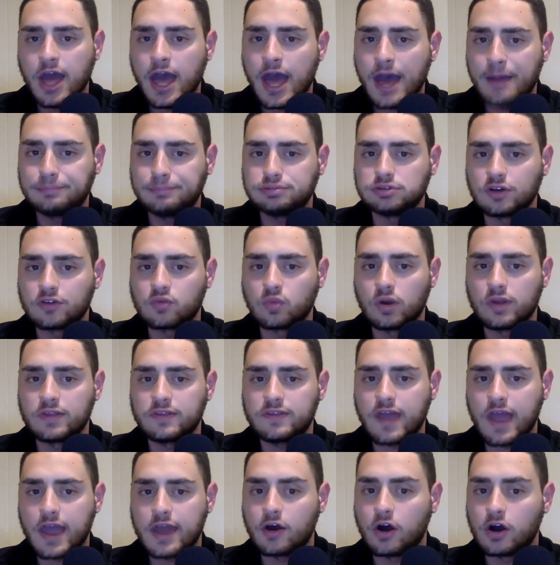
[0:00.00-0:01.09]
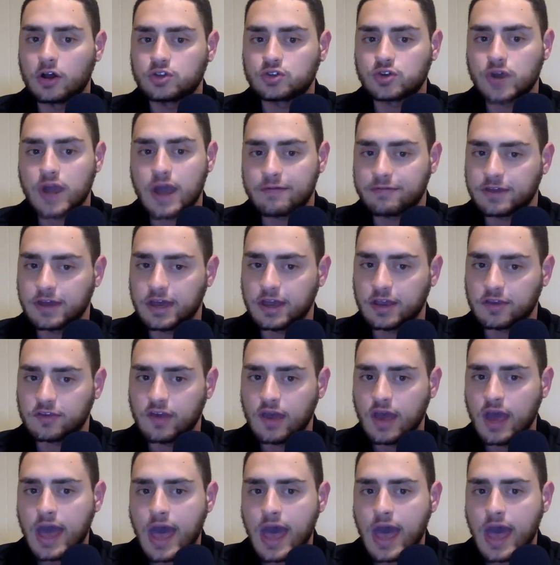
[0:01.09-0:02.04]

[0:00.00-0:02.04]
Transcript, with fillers: at plus 110 on DraftKings.